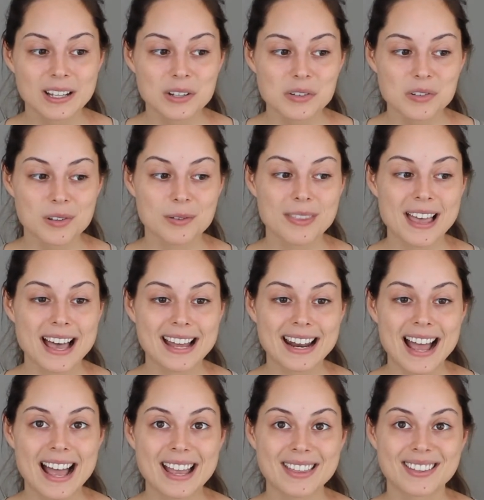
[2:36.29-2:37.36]
so
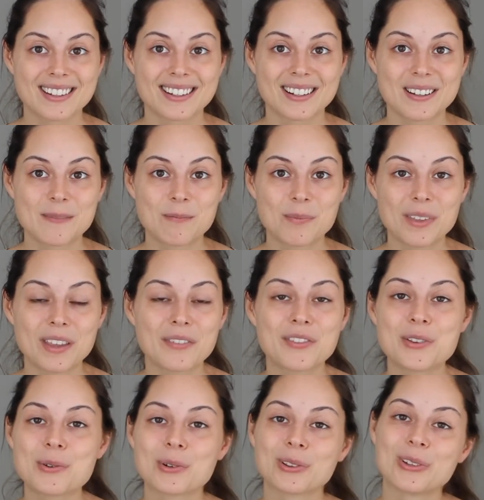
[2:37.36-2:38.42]
that either if
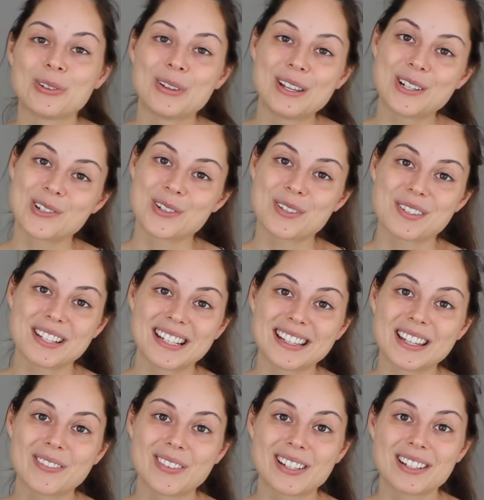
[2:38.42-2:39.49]
you are interested in
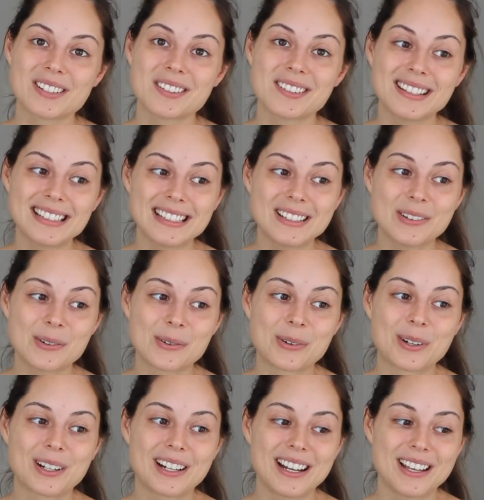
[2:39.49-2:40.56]
living in a city,
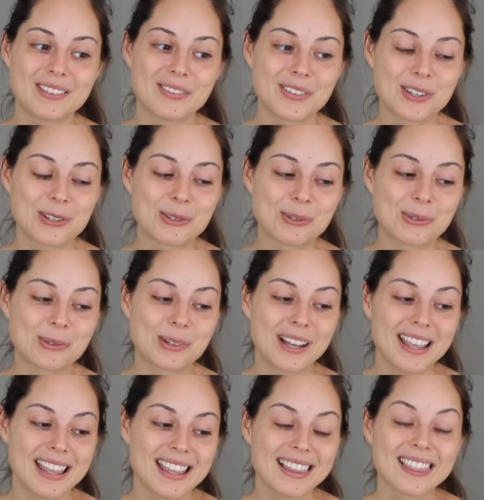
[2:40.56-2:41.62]
or if you
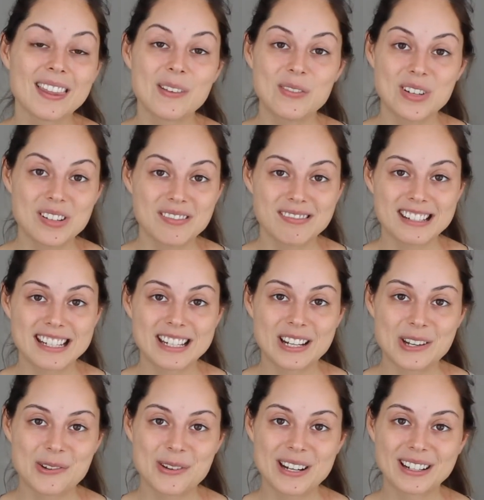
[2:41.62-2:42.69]
live in a city
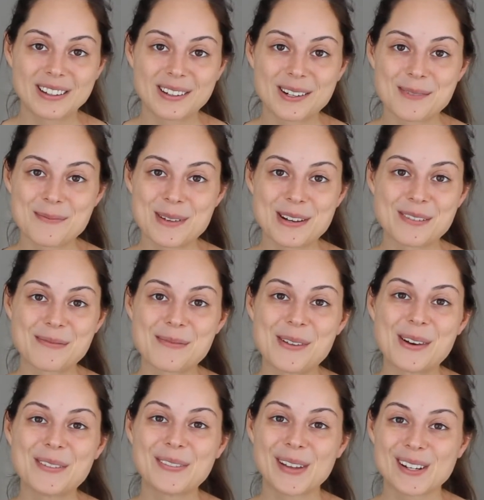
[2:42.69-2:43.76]
and you need a little bit of
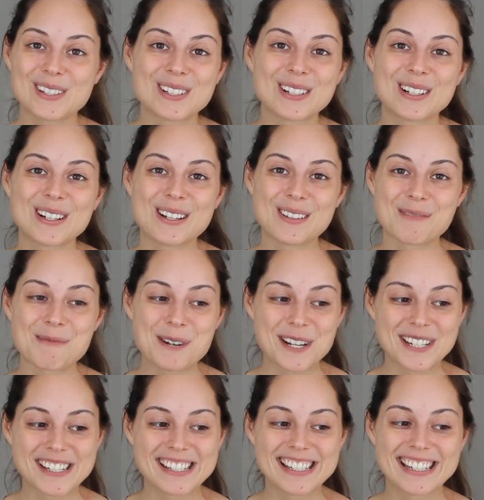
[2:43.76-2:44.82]
motivation or
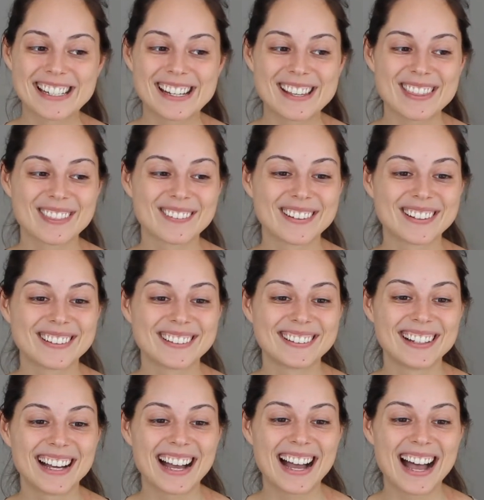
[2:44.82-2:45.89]
inspiration to get through,
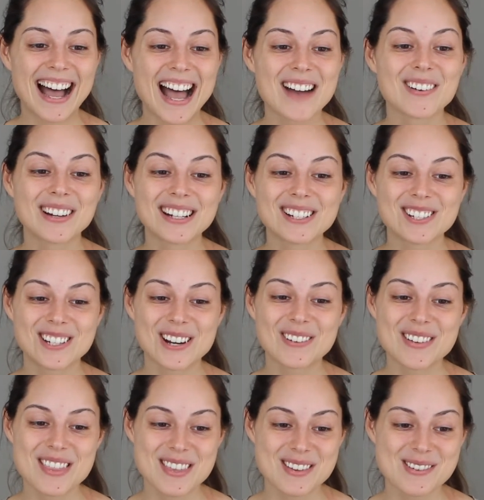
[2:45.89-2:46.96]
I want to share
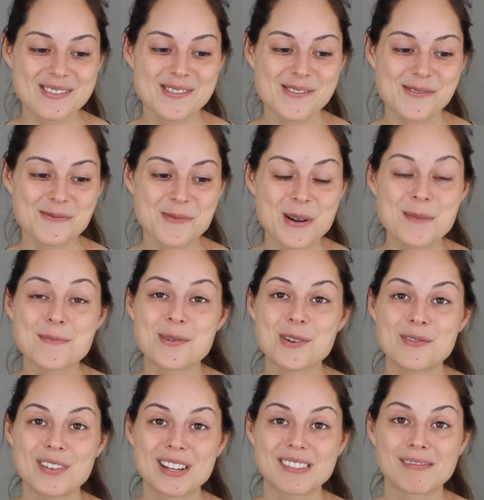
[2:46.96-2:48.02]
with you what
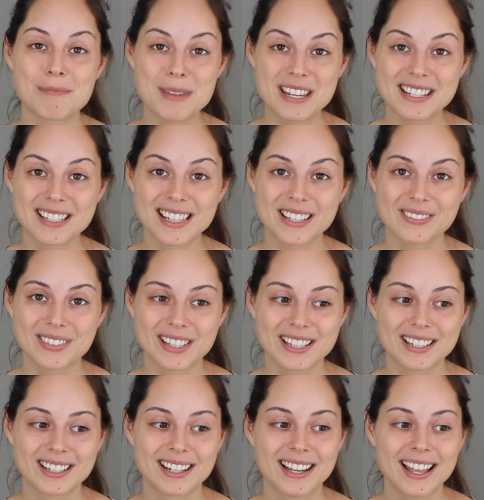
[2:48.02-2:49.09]
motivates me to live
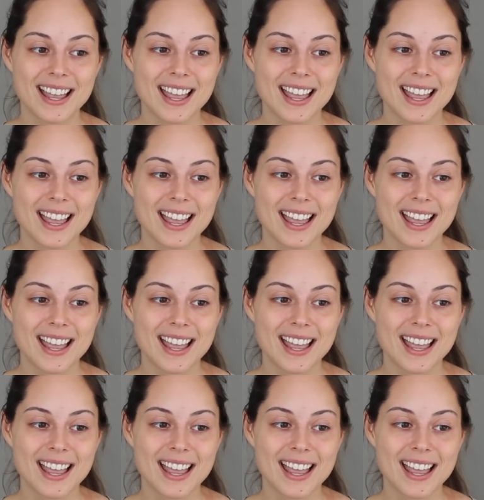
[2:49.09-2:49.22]
here